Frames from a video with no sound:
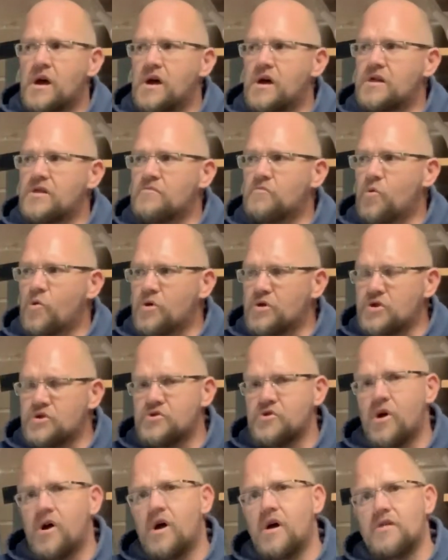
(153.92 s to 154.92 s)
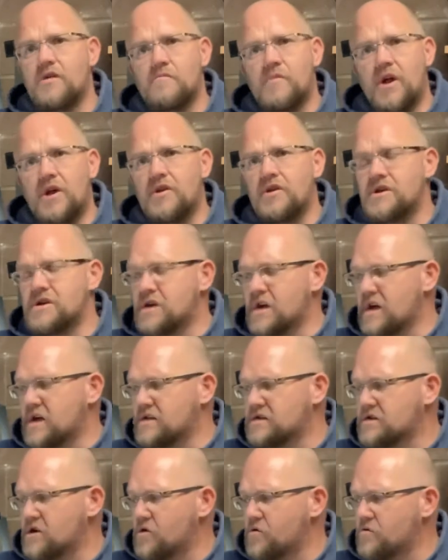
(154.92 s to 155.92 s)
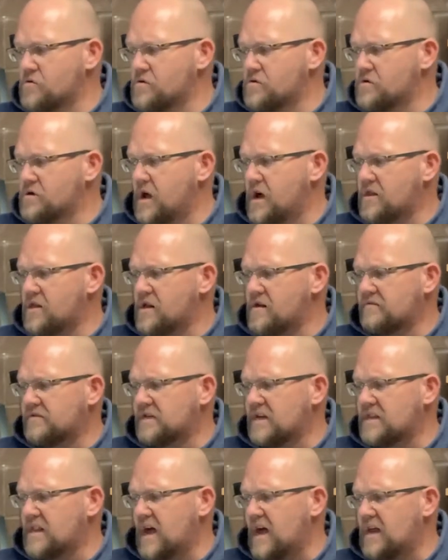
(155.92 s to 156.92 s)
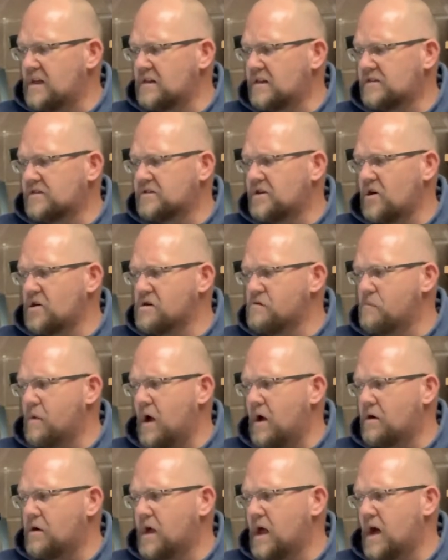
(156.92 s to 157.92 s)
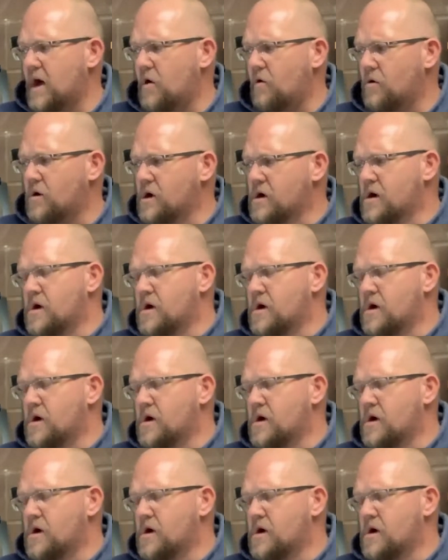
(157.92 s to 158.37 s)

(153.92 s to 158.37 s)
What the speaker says: The more you draw, the better you get. So now that I've said that, let's talk about how